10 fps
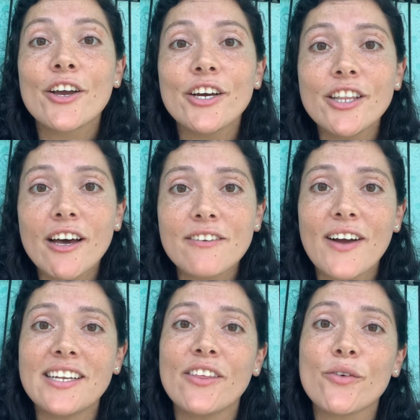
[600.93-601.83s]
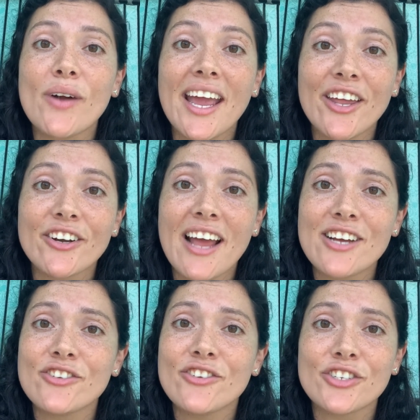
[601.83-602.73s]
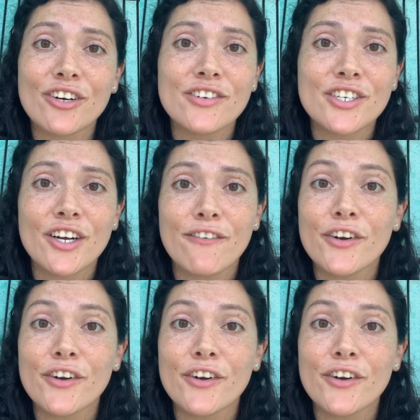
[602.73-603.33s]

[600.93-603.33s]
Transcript: Good luck finding the right international service hero for